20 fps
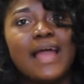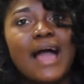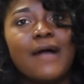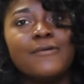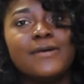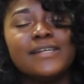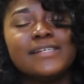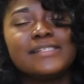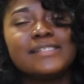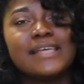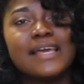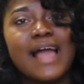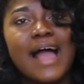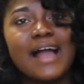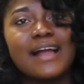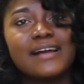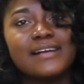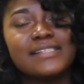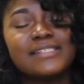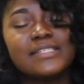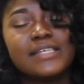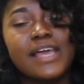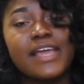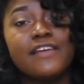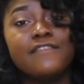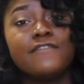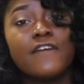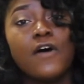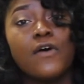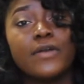I want to say, I got
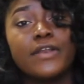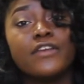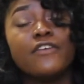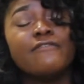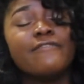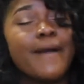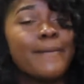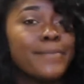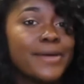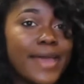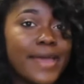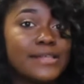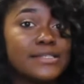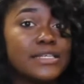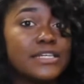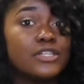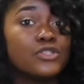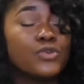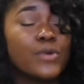saved on November 18,